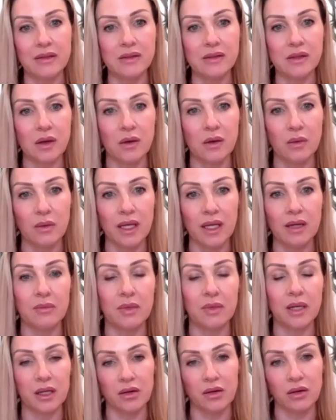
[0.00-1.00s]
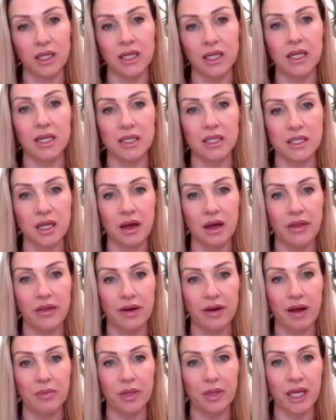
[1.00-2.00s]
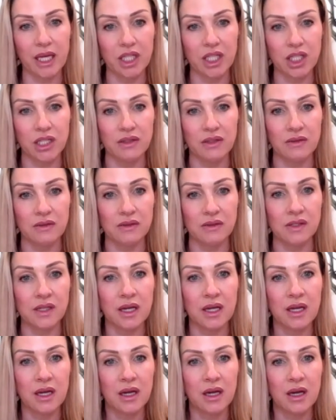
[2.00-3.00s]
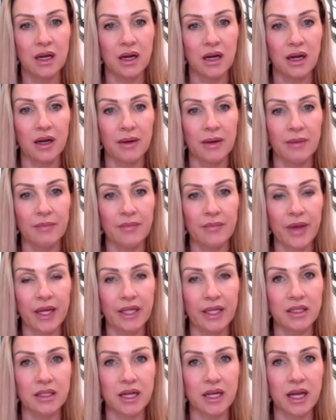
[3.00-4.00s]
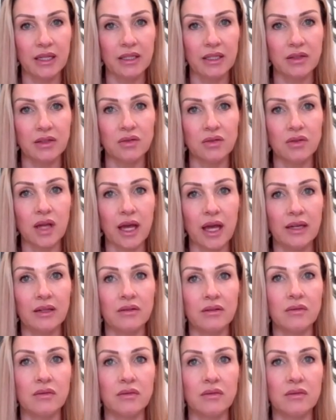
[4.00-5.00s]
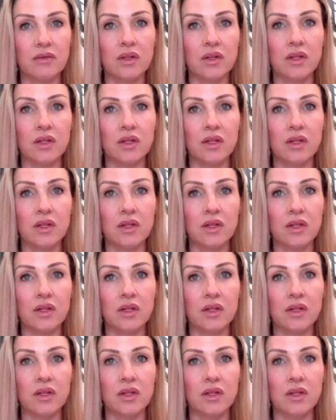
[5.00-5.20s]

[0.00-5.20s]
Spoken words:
So we can be integrated into other applications and can,